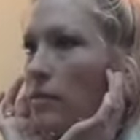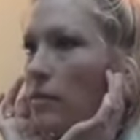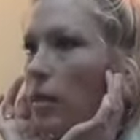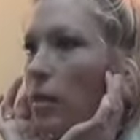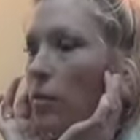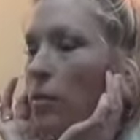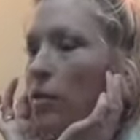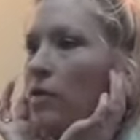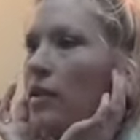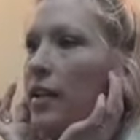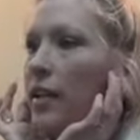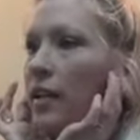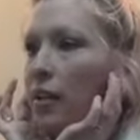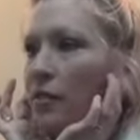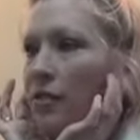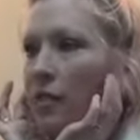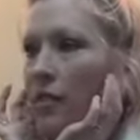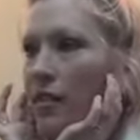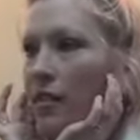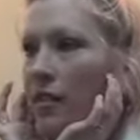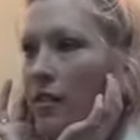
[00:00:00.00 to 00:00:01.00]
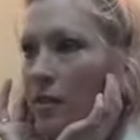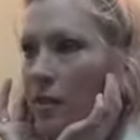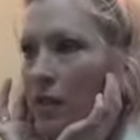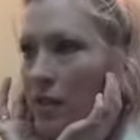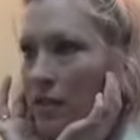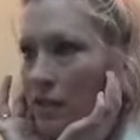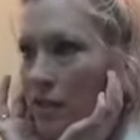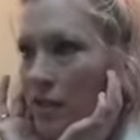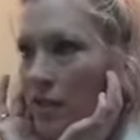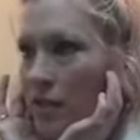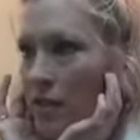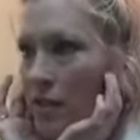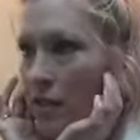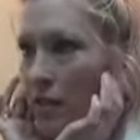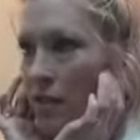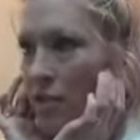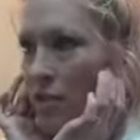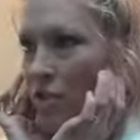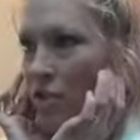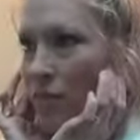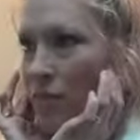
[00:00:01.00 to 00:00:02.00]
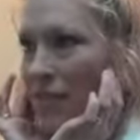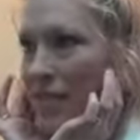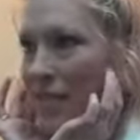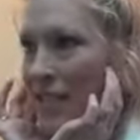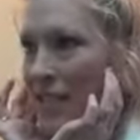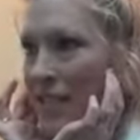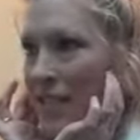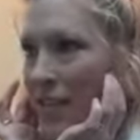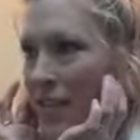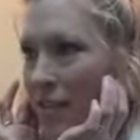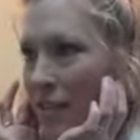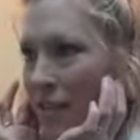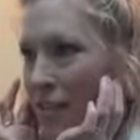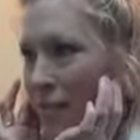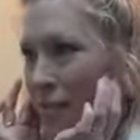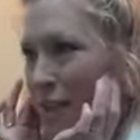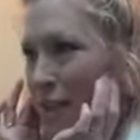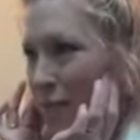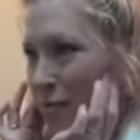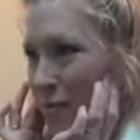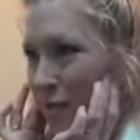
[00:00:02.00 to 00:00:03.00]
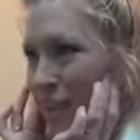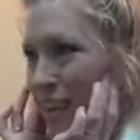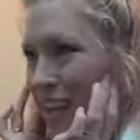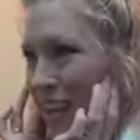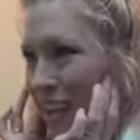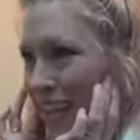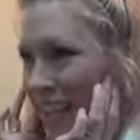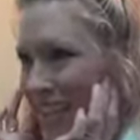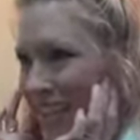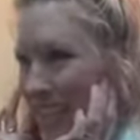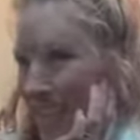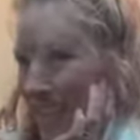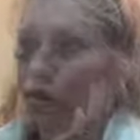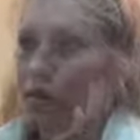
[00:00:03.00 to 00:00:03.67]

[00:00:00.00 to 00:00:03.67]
Almost like I feel like I'm constantly clenching my teeth even when I'm relaxed.